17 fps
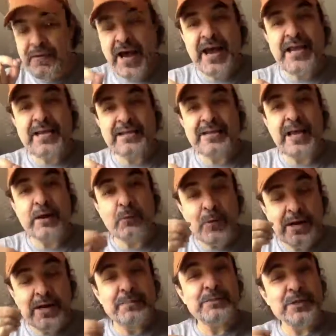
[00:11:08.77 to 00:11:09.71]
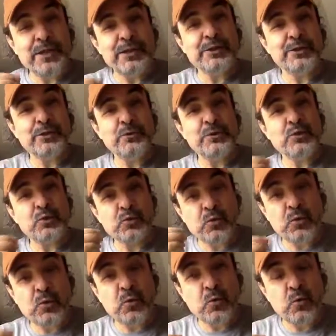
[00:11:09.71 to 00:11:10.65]
find that what I'm telling you is
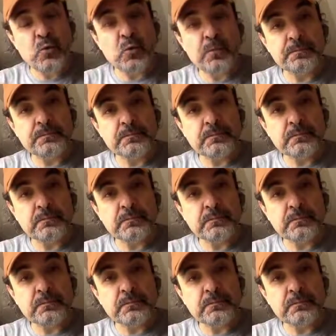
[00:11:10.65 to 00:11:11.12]
true.